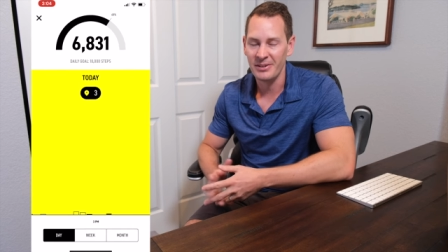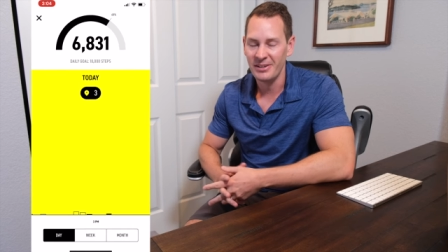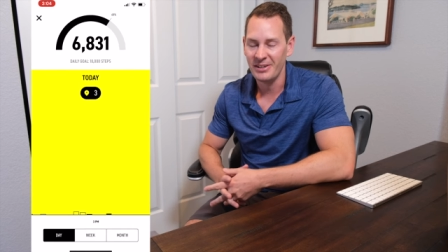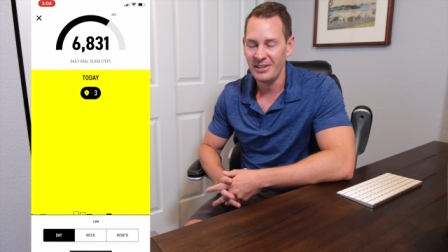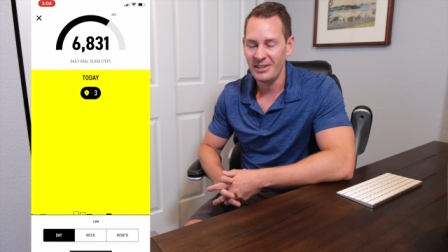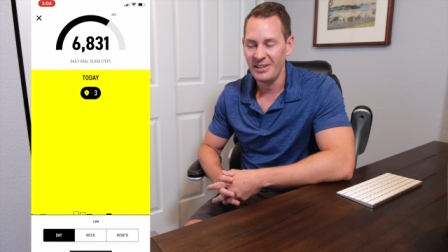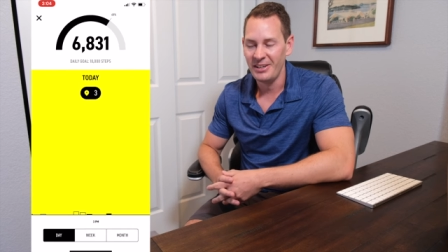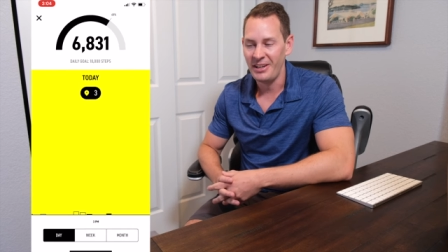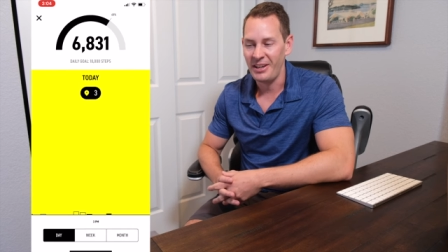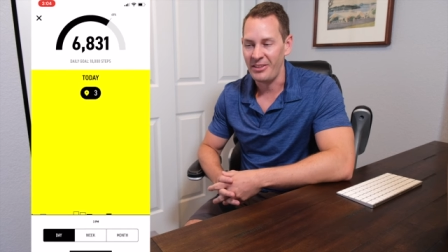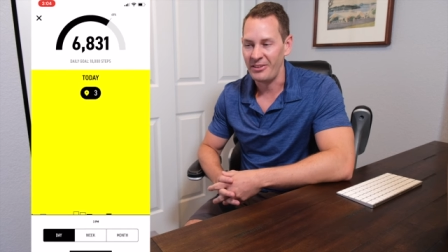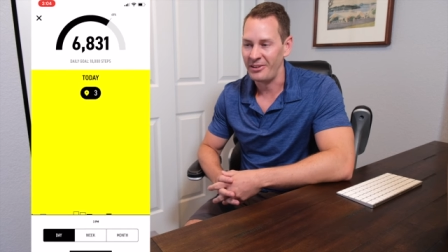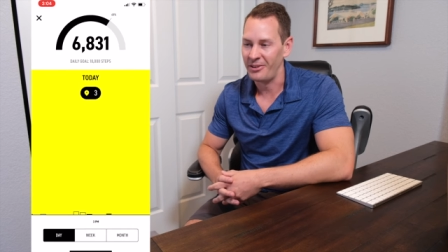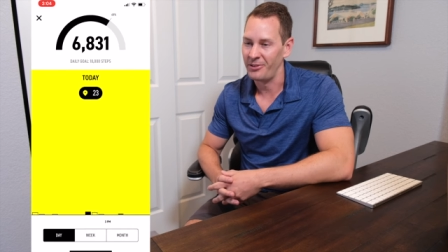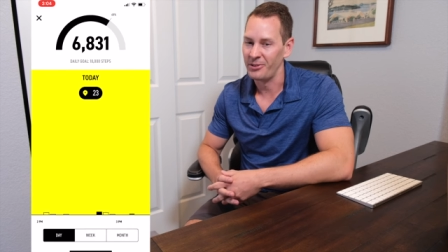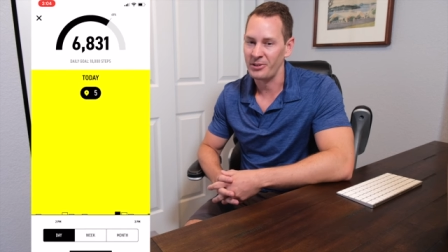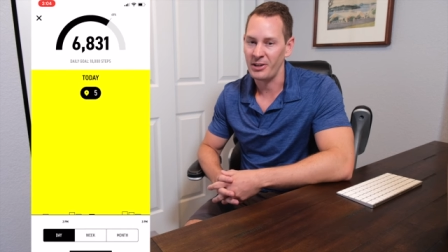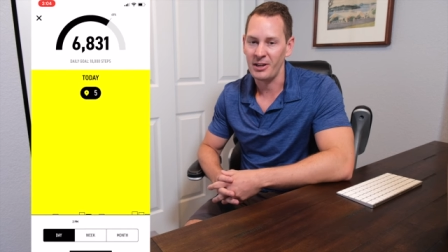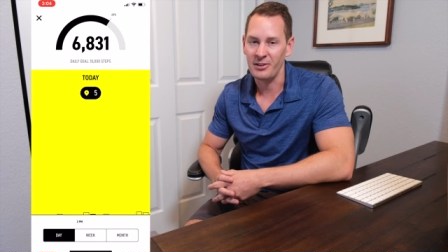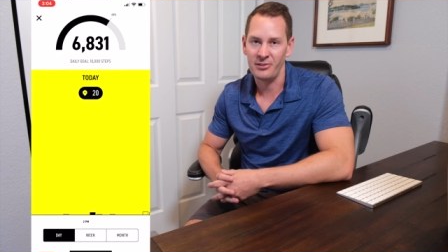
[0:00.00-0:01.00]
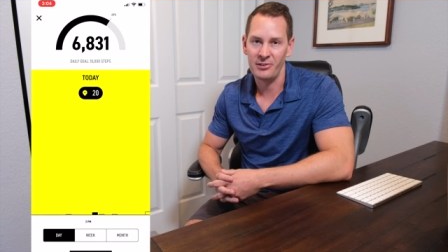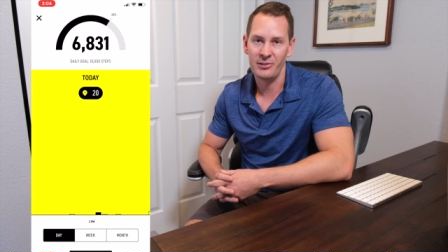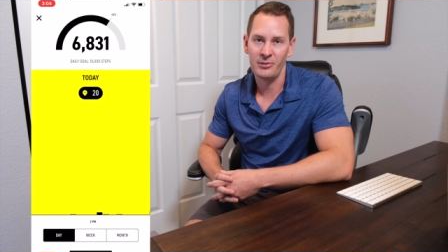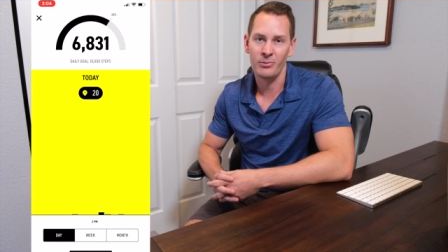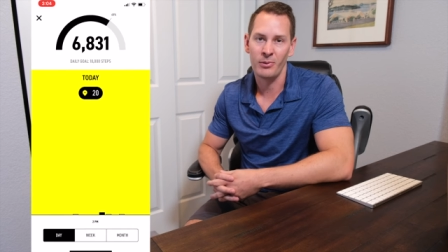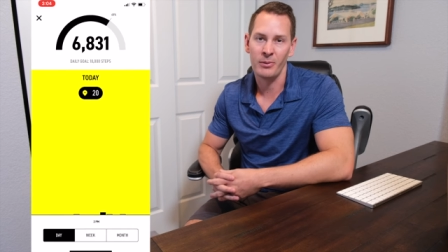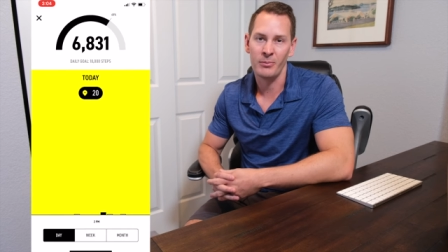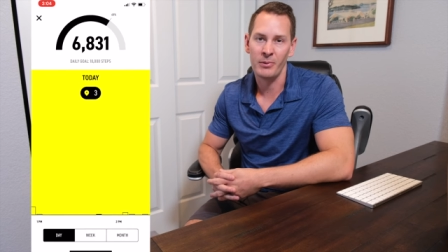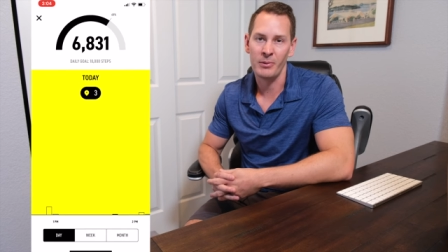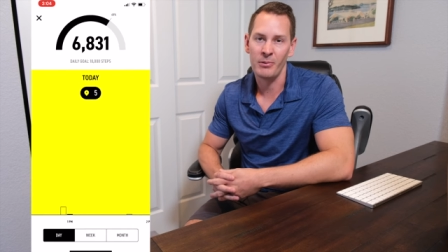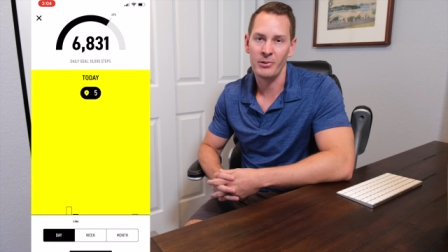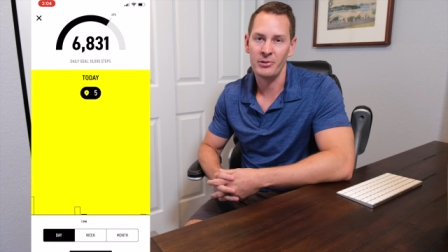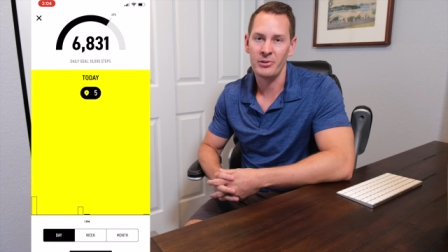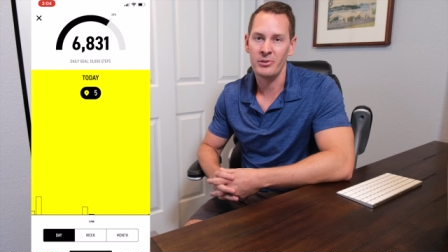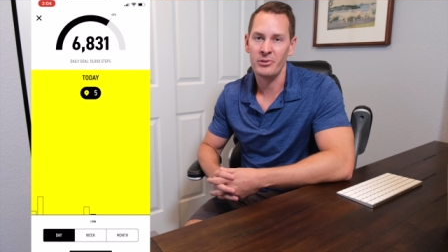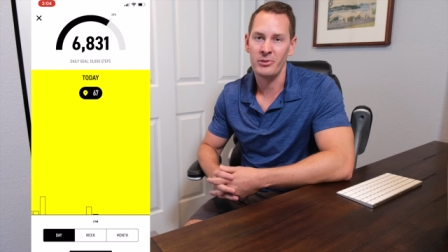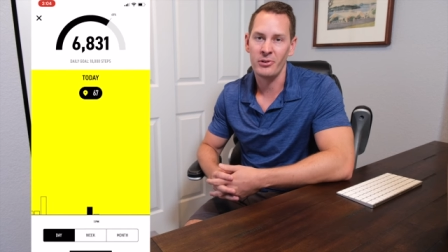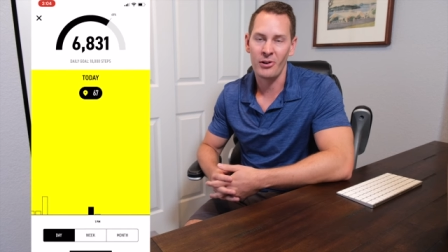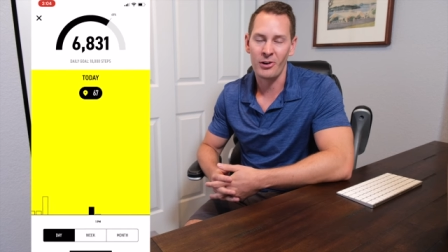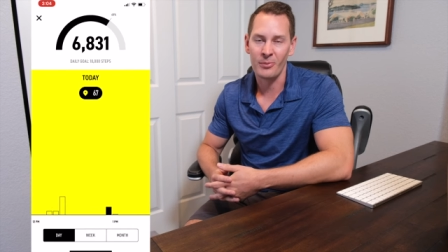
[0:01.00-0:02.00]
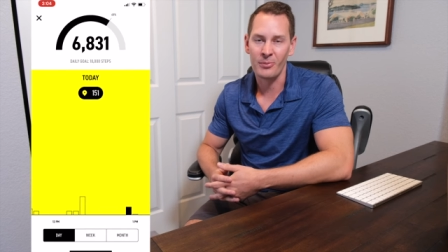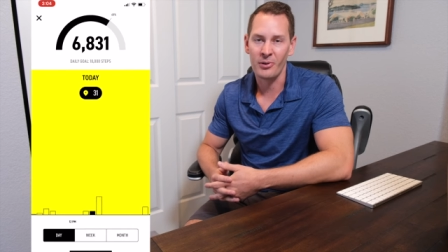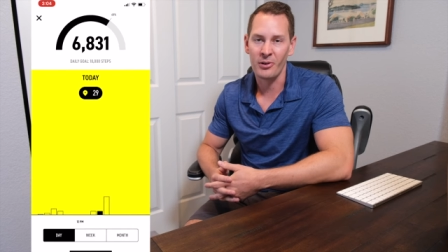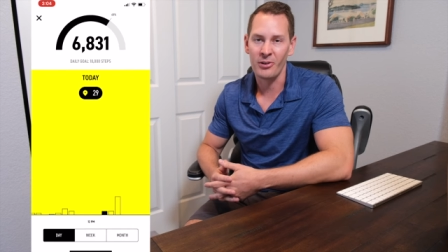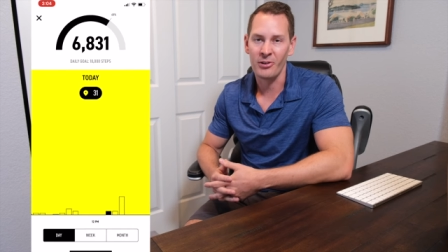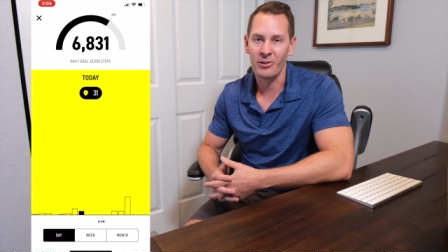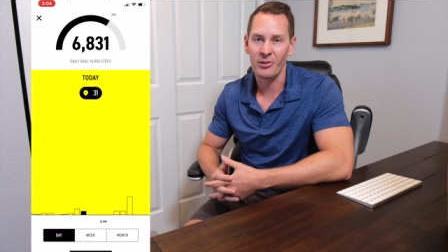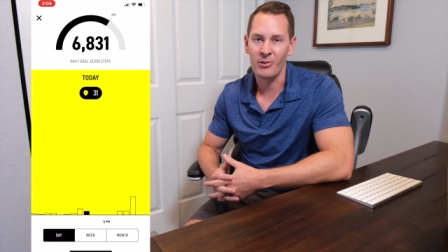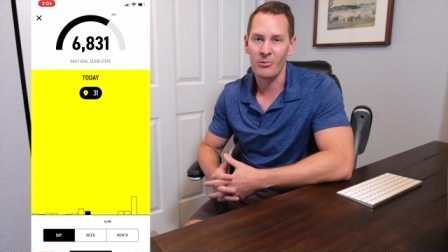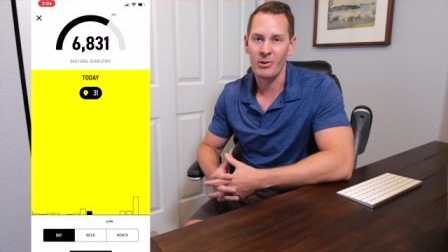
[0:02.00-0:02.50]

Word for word: And then other cases when we went to the dog park